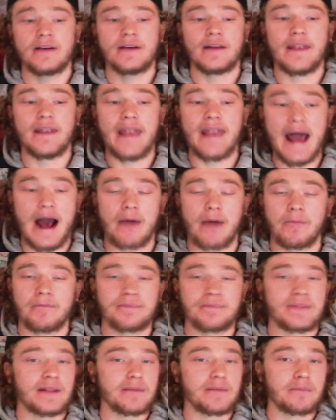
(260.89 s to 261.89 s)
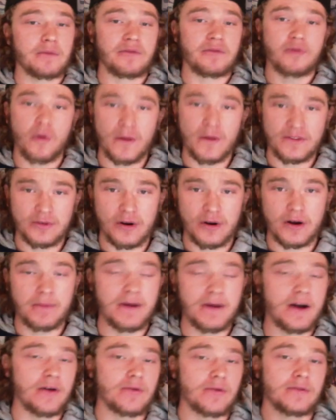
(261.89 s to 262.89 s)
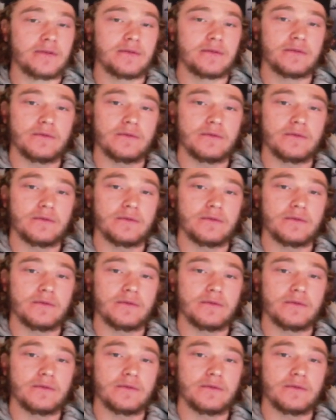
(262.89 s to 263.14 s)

Now, before we talk about